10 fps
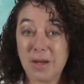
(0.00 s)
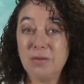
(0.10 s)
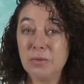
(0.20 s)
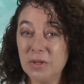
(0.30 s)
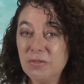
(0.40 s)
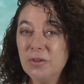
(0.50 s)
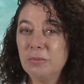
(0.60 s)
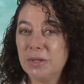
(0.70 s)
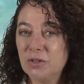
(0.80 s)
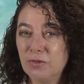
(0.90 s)
really
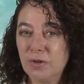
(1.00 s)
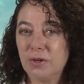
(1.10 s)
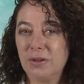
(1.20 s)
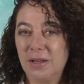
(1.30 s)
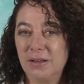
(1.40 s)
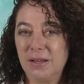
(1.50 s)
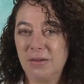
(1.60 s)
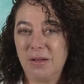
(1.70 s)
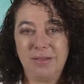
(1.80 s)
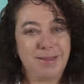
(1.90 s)
feel much freer
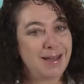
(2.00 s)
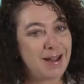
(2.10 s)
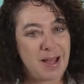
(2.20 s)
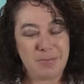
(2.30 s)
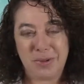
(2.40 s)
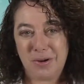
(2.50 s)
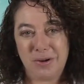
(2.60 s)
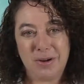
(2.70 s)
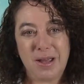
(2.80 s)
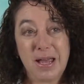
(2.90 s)
lately, a lot
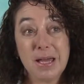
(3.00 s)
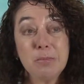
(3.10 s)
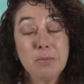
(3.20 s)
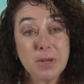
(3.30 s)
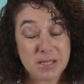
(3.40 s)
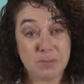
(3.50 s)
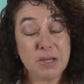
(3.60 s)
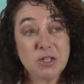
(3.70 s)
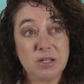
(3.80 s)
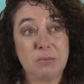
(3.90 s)
happier, and
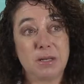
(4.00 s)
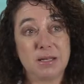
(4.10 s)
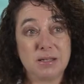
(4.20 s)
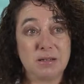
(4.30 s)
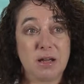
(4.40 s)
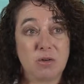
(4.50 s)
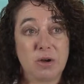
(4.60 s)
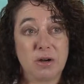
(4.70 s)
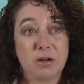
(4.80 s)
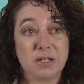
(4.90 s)
especially because
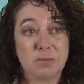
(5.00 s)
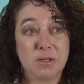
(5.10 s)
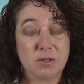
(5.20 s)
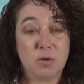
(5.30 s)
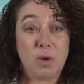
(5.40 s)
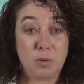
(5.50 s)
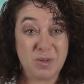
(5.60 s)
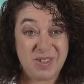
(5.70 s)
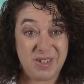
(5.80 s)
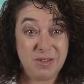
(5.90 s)
Knockwater has been so well
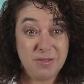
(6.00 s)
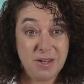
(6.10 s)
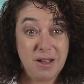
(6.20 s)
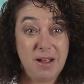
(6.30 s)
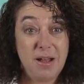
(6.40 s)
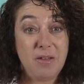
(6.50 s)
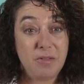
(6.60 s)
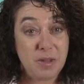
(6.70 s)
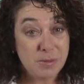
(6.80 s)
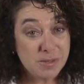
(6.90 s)
received.
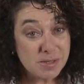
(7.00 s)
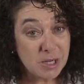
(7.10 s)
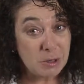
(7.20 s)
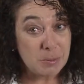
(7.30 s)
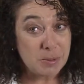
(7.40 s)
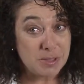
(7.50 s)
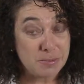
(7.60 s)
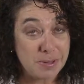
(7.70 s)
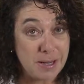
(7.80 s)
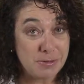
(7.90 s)
It was a scary book to
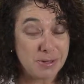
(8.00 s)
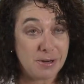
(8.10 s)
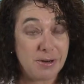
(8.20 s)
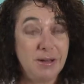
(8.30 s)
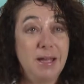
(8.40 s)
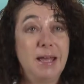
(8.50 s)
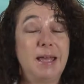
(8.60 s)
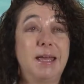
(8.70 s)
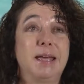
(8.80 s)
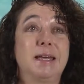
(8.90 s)
put out there,
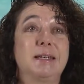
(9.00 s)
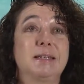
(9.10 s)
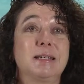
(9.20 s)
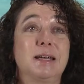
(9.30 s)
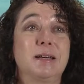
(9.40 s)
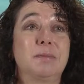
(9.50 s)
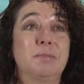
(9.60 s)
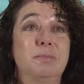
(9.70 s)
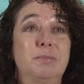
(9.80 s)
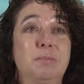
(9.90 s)
and
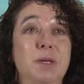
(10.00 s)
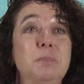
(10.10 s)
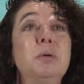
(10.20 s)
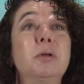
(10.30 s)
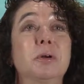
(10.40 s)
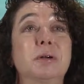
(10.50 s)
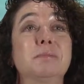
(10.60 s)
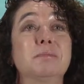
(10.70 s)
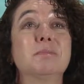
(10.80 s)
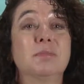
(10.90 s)
people
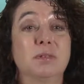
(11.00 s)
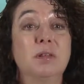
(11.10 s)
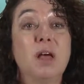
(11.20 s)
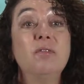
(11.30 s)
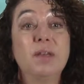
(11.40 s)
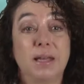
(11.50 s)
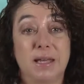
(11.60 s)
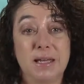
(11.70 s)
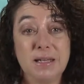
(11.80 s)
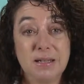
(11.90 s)
are loving
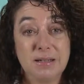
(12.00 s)
it.